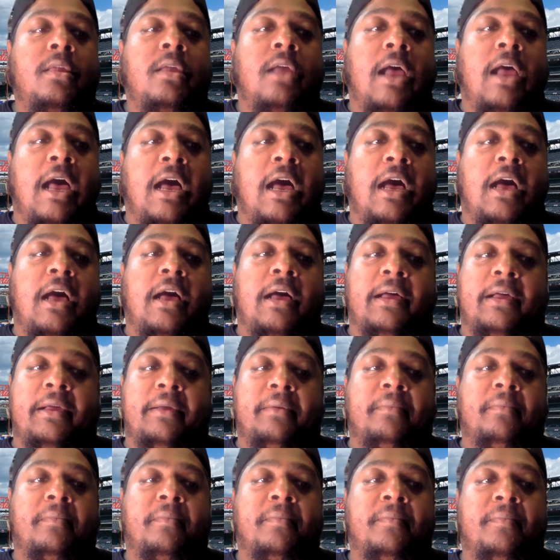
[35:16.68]

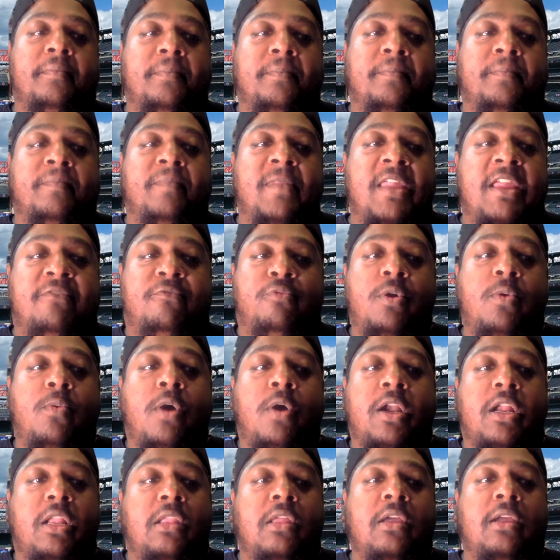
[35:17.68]
If we
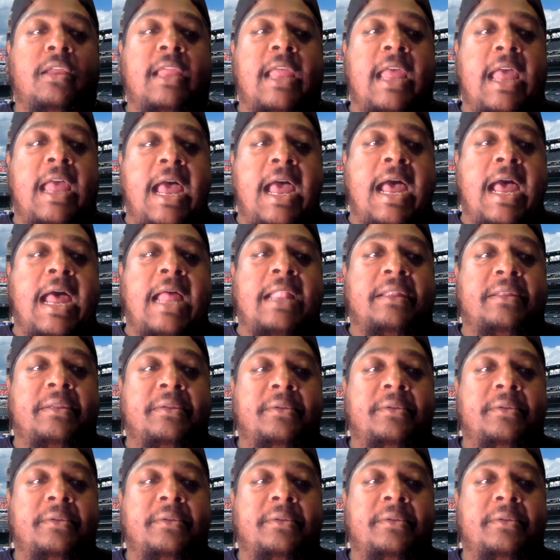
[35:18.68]
want to look at